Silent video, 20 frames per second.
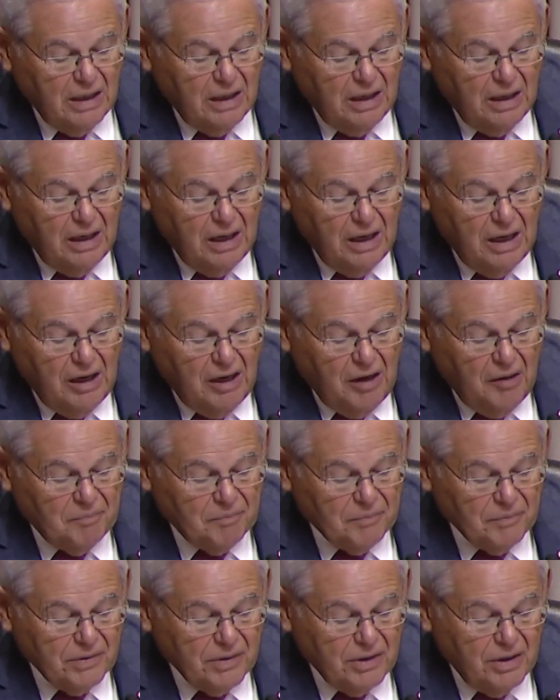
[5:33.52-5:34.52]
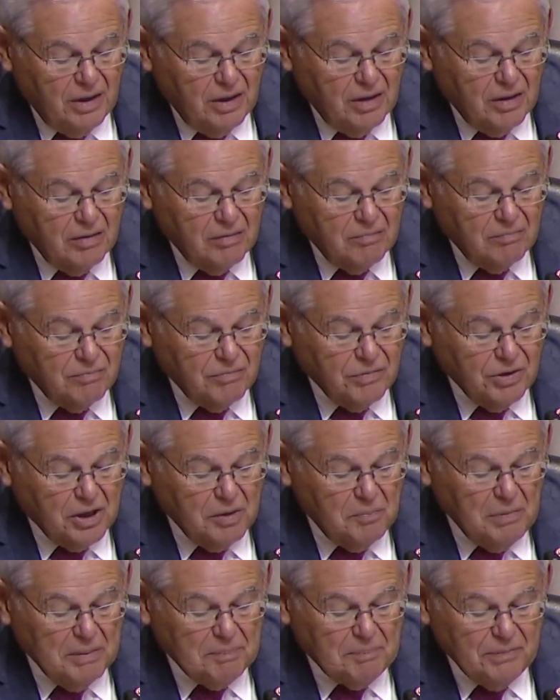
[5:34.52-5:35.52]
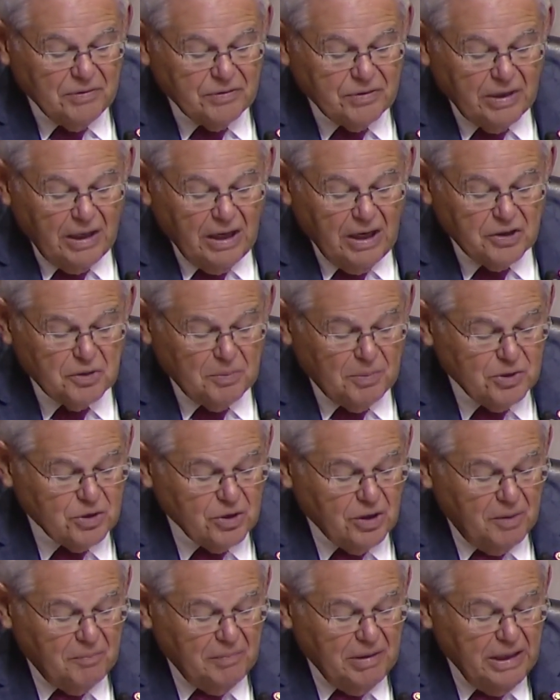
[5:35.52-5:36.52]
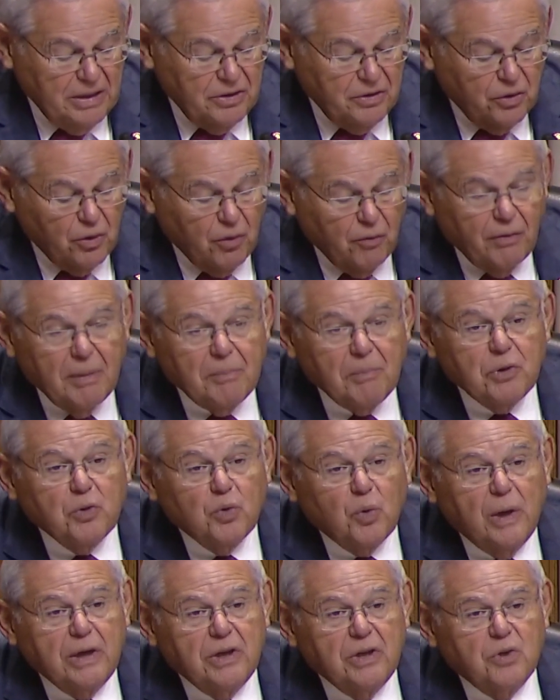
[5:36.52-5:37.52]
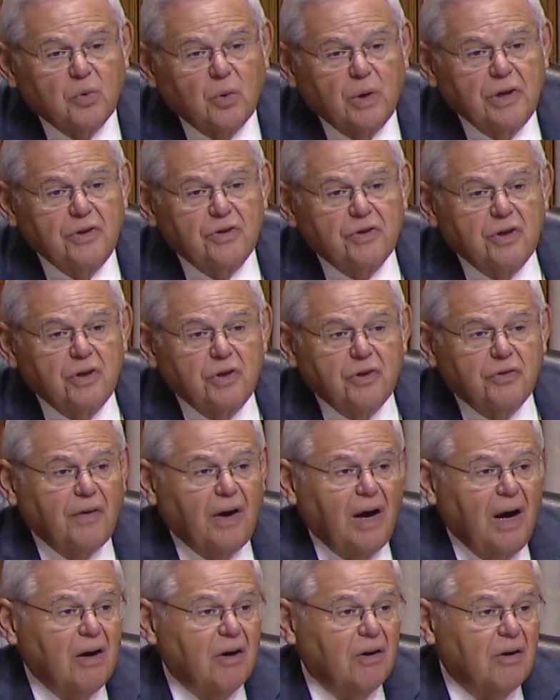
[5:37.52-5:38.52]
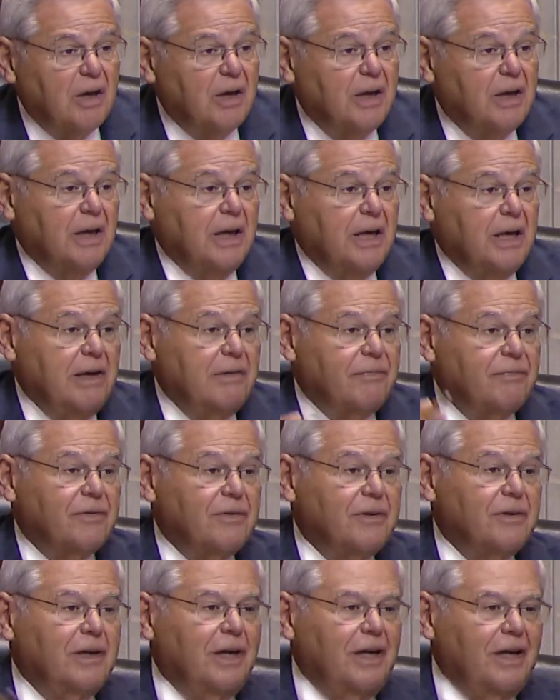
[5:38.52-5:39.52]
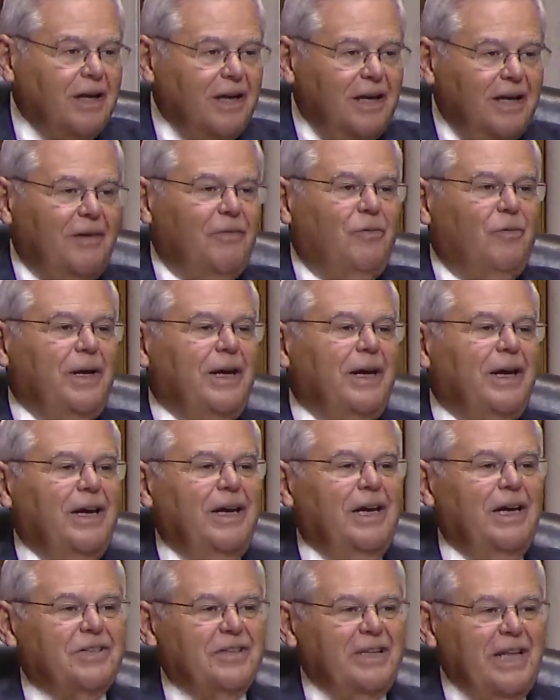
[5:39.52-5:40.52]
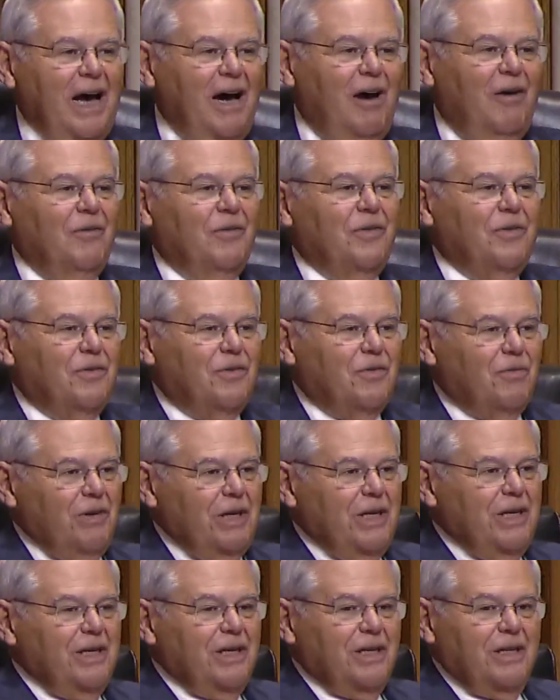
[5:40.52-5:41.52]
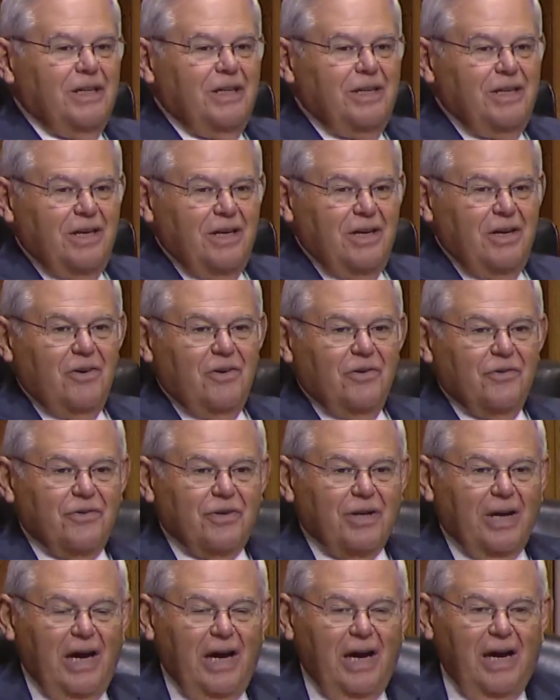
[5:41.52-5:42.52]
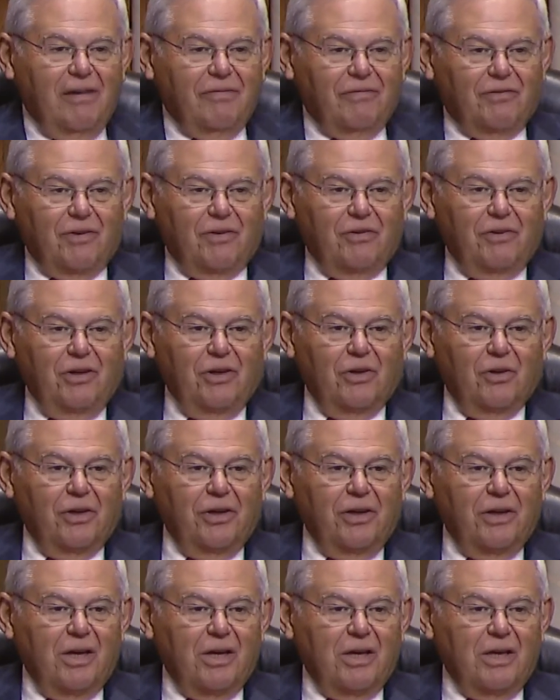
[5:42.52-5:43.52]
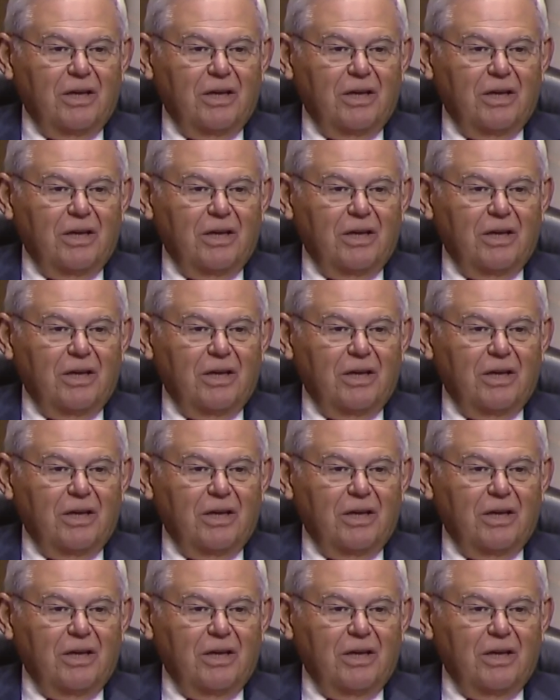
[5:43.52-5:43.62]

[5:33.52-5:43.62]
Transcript: the commitments that Azerbaijan made in the November 2020 ceasefire, it's now 3 years after nearly,